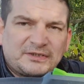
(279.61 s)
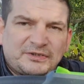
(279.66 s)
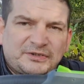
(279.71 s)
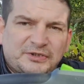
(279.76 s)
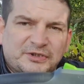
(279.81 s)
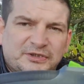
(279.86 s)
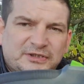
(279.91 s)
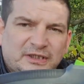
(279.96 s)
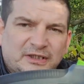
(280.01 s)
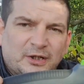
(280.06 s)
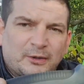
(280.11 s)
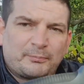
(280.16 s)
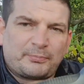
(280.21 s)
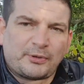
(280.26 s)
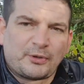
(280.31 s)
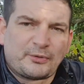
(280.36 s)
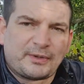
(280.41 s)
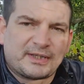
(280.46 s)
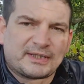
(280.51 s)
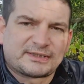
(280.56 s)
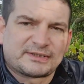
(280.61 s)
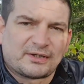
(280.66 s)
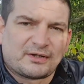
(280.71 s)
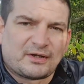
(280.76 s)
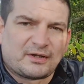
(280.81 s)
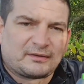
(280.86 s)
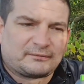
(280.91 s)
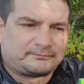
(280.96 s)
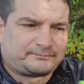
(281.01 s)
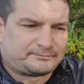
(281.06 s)
just a little pruning
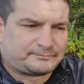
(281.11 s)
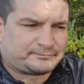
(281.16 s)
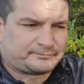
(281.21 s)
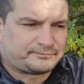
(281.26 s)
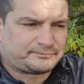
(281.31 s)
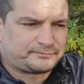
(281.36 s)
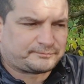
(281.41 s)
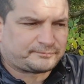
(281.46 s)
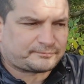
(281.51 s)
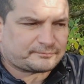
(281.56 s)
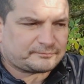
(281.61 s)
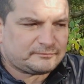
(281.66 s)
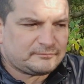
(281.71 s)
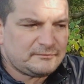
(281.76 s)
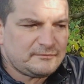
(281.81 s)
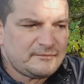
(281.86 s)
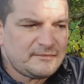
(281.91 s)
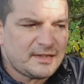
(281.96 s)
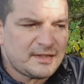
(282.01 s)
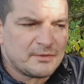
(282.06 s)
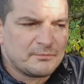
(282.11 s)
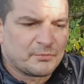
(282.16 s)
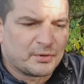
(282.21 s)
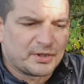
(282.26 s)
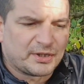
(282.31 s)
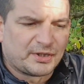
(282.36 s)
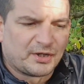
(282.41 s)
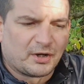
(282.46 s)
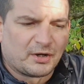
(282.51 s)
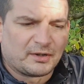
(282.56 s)
saw, but
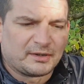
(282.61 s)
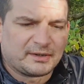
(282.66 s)
you know,